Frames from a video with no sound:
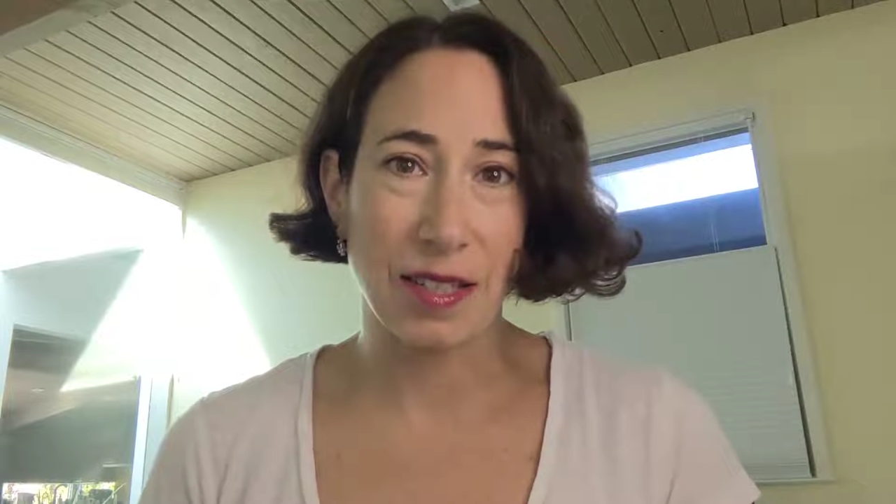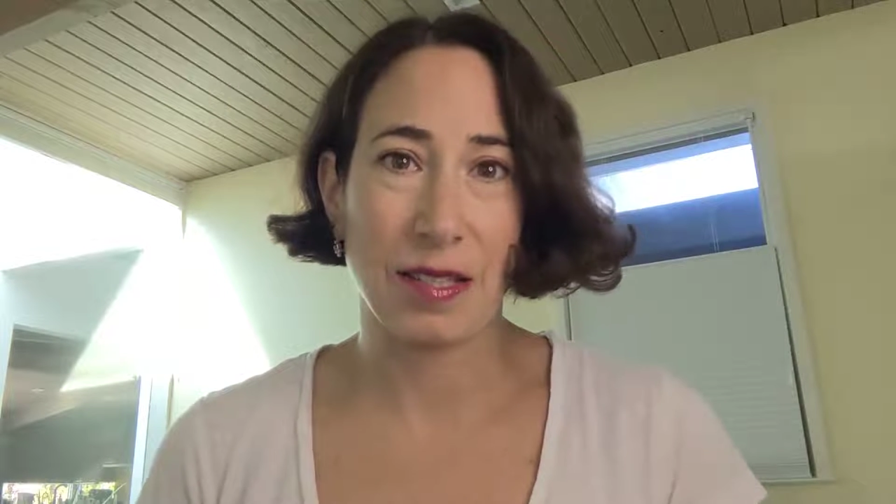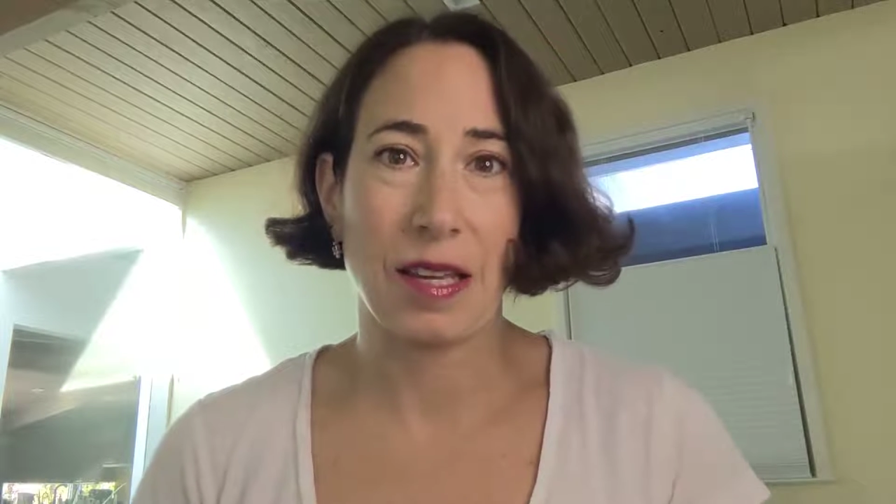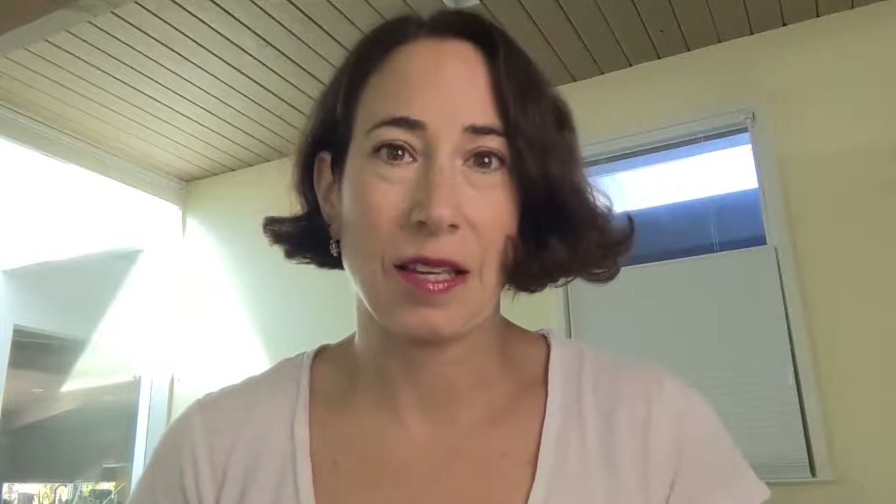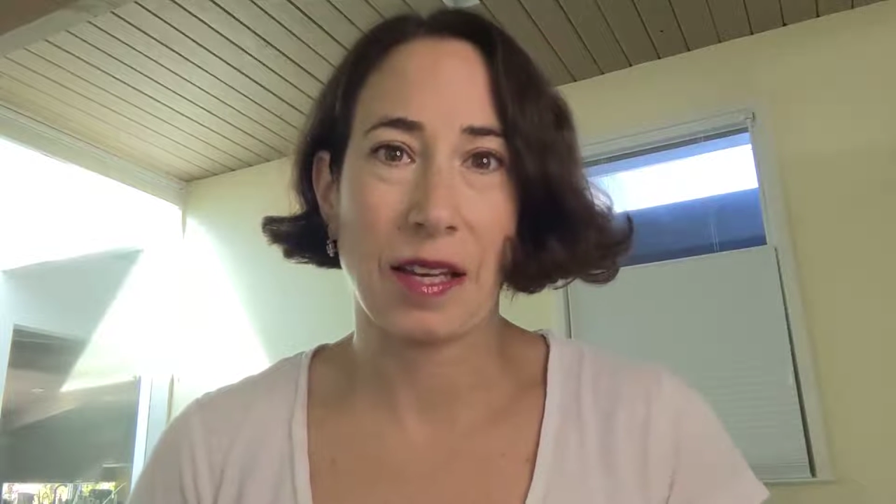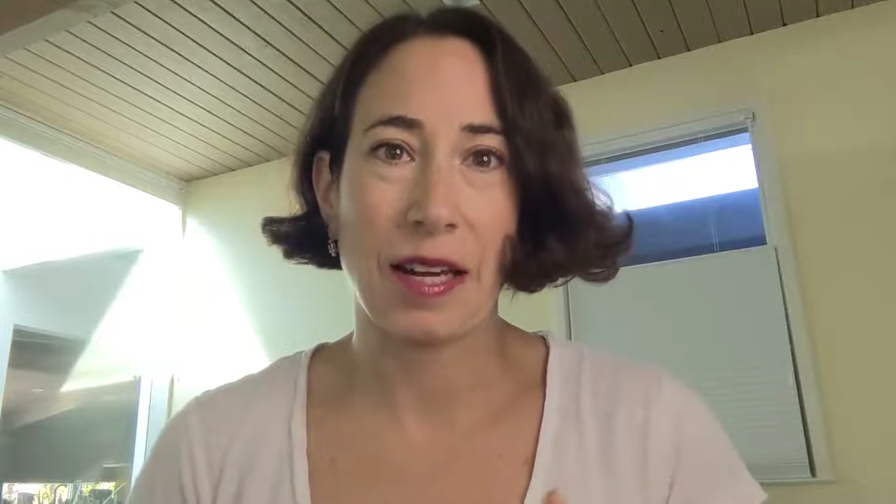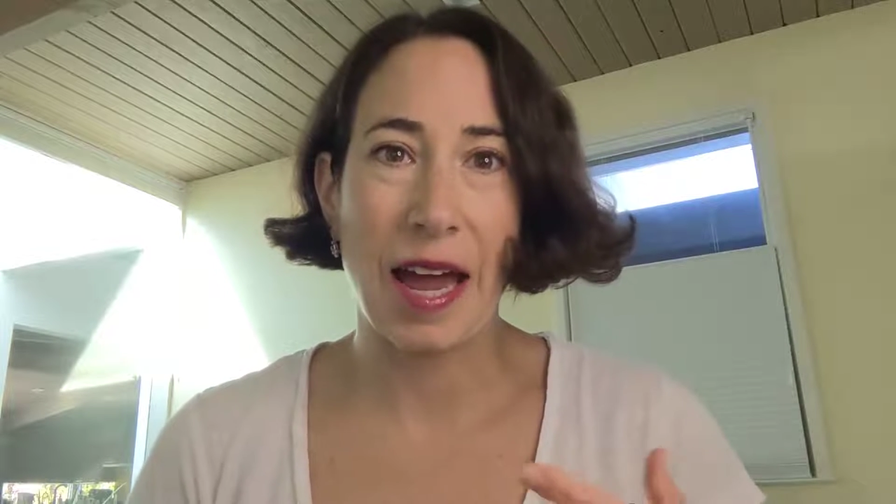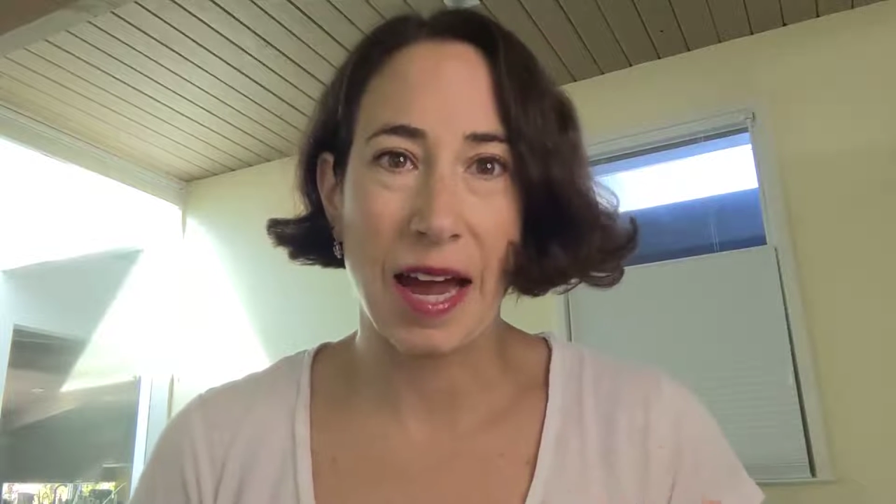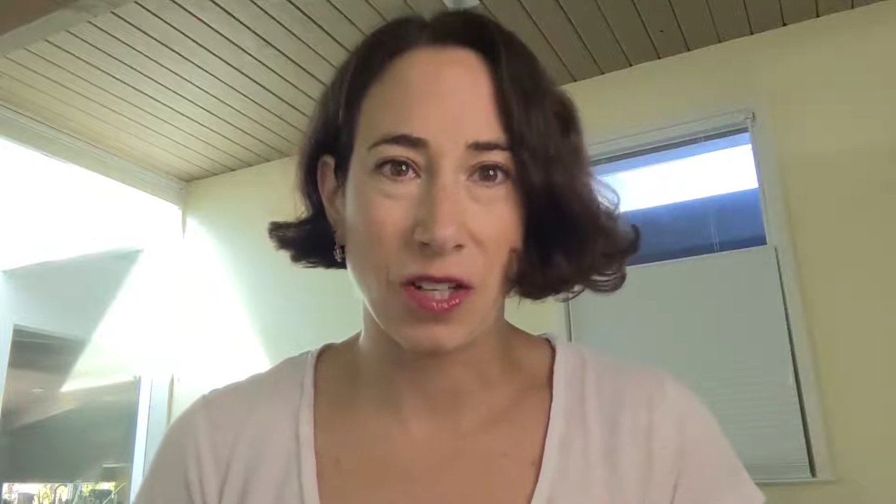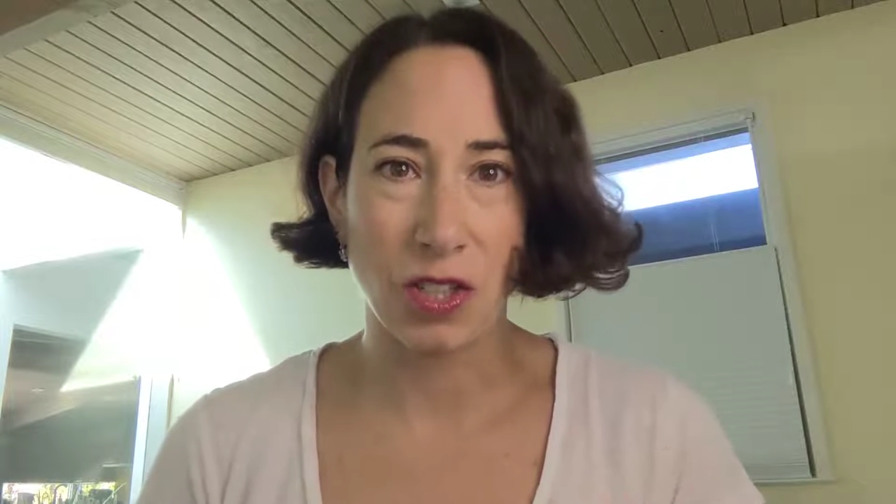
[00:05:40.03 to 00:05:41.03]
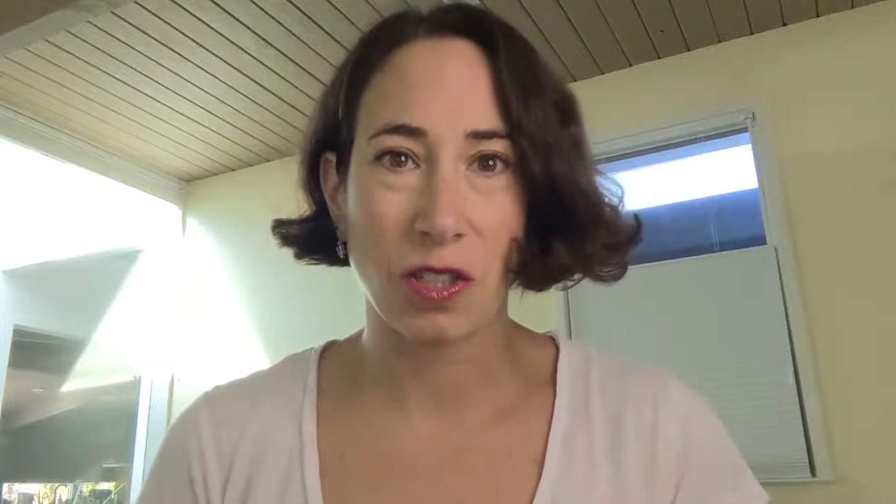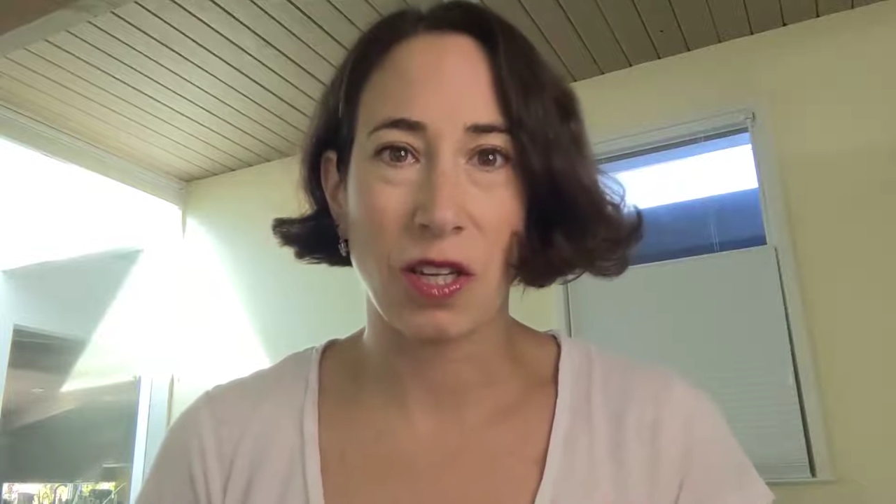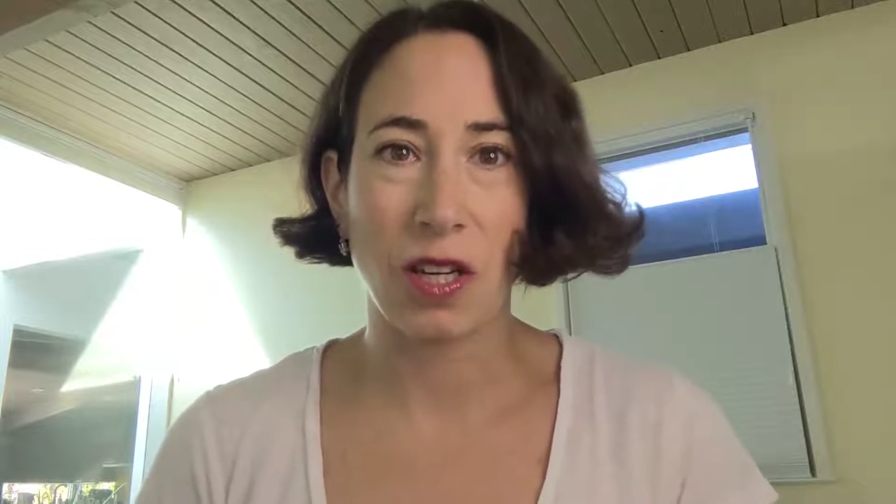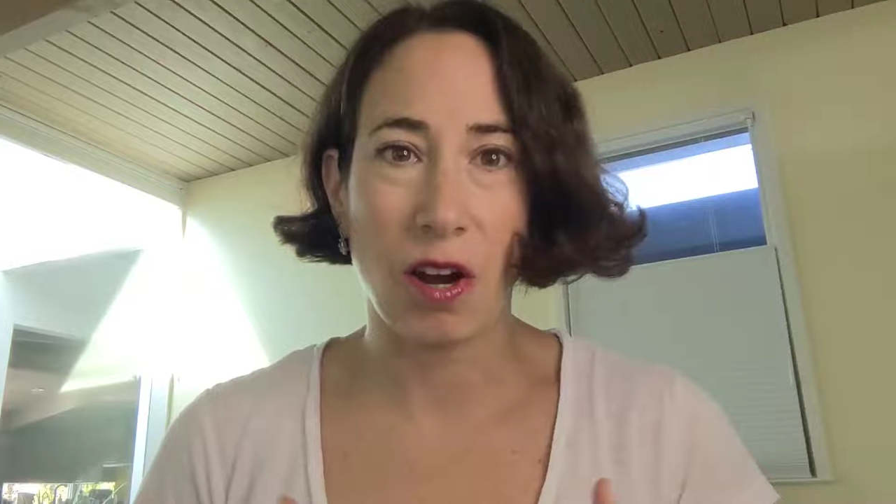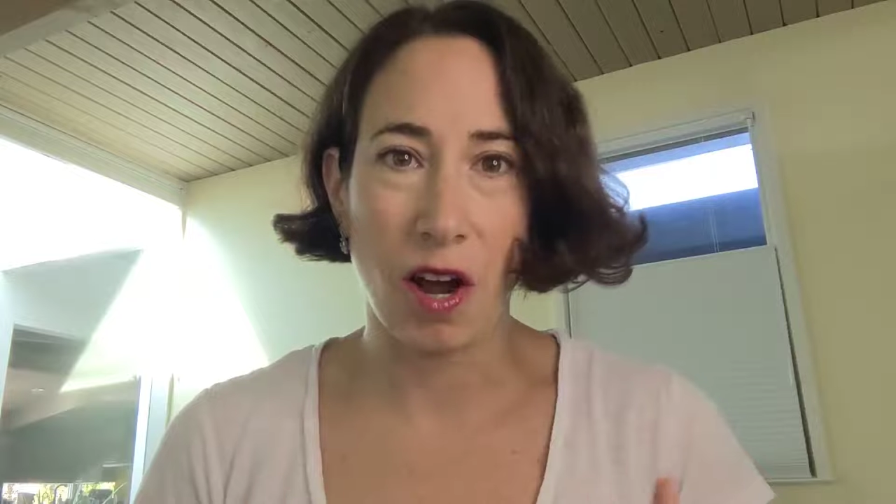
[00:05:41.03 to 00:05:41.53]
it can
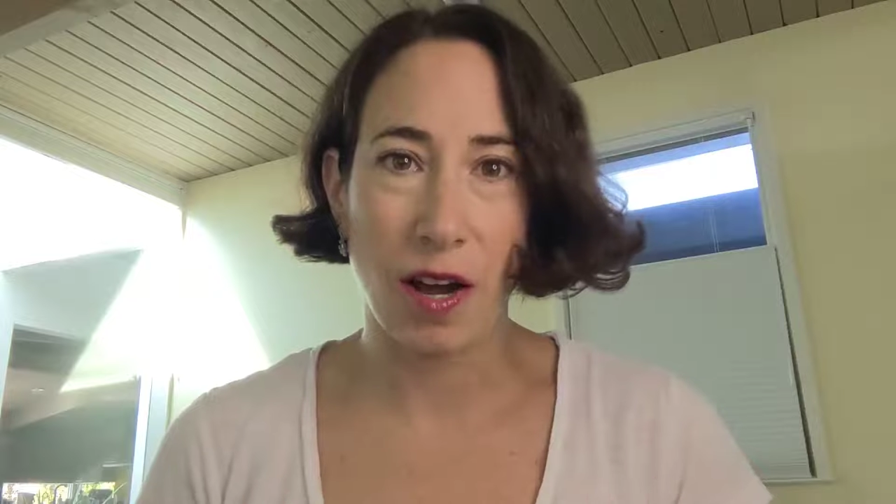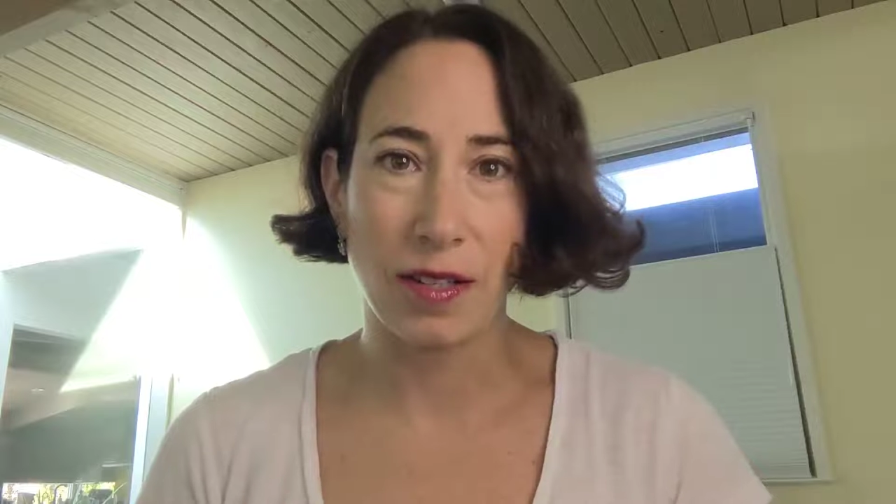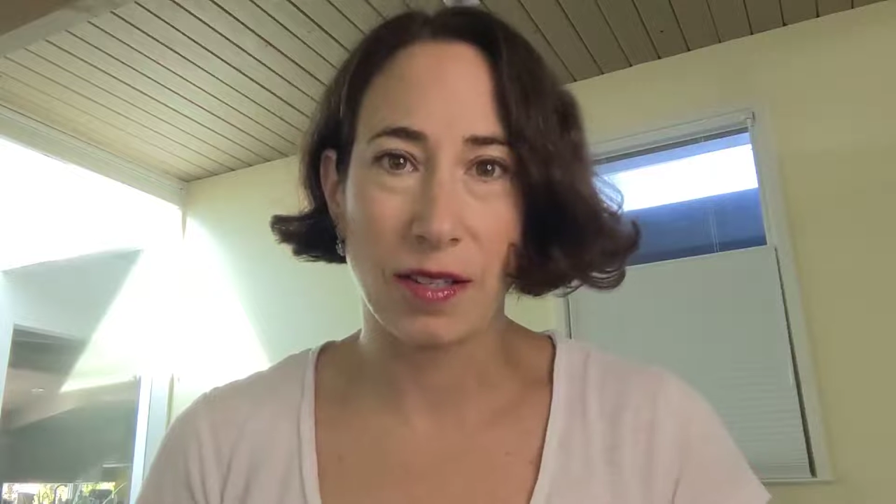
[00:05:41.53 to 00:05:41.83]
actually cause